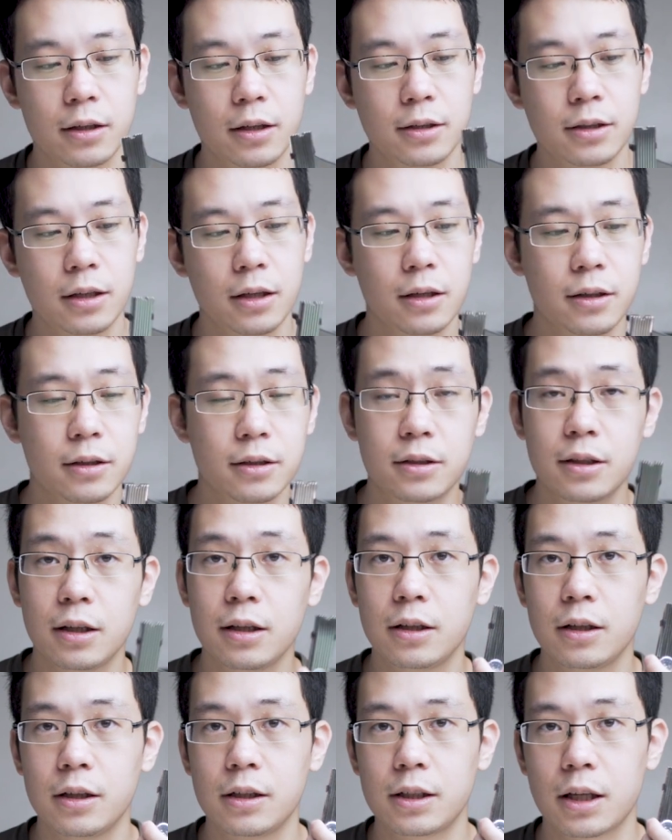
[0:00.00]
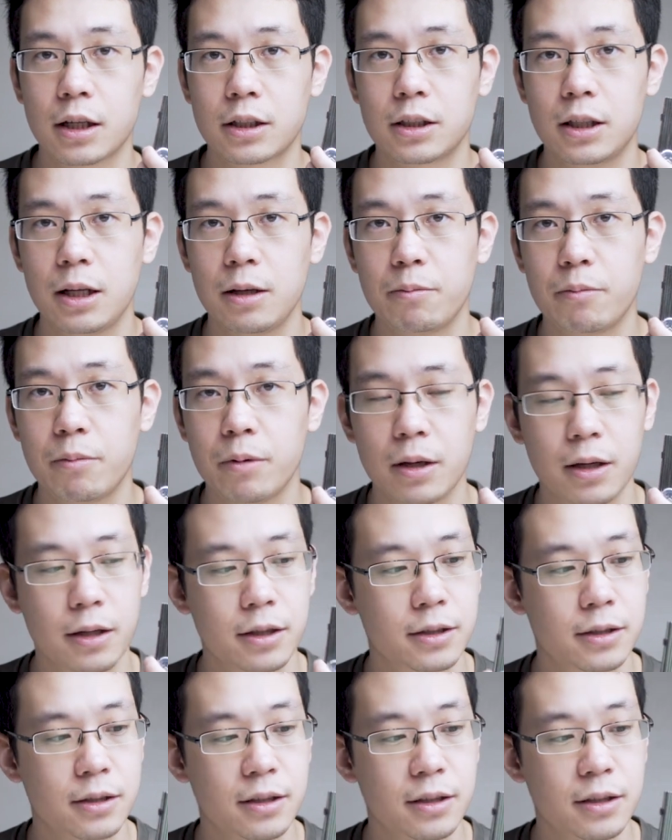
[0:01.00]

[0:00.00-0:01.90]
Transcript: This heatsink is actually is